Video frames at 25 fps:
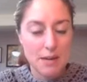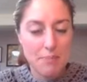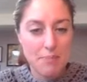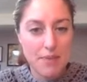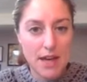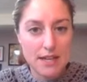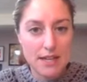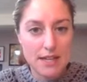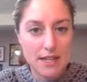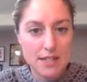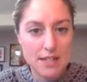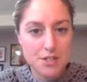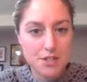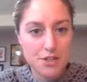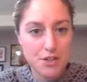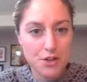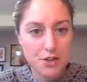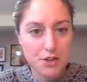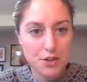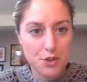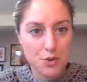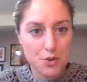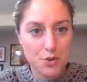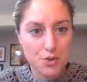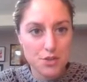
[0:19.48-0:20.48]
Type that into
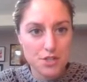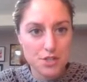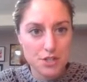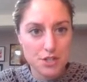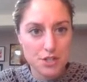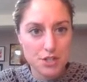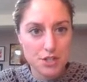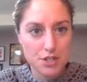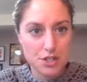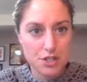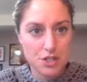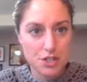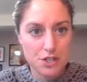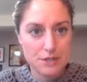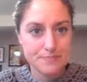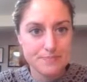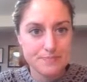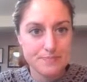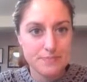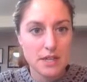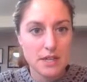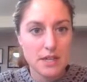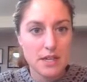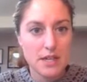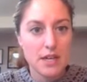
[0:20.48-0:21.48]
your Google search.
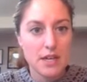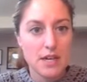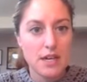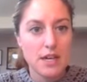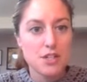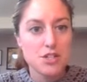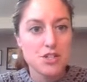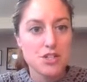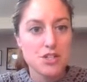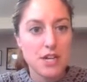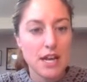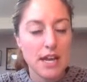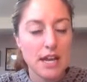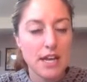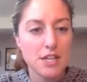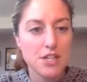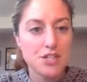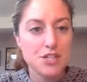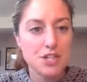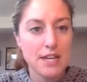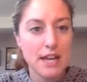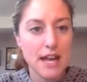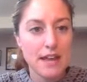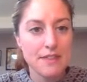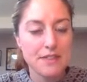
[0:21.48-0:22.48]

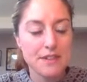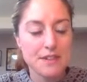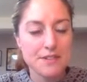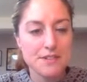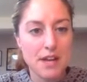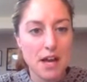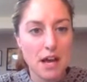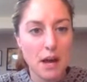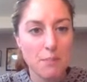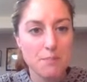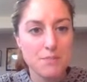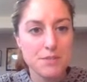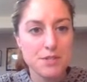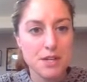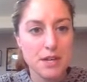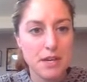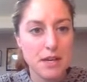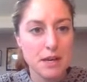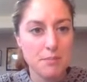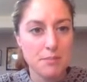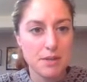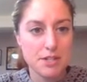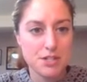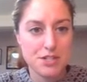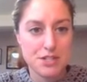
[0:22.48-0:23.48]
Change it at the top to
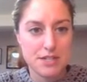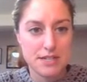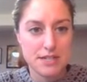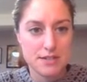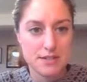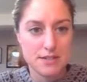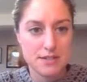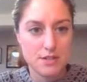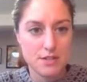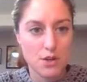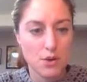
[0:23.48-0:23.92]
images.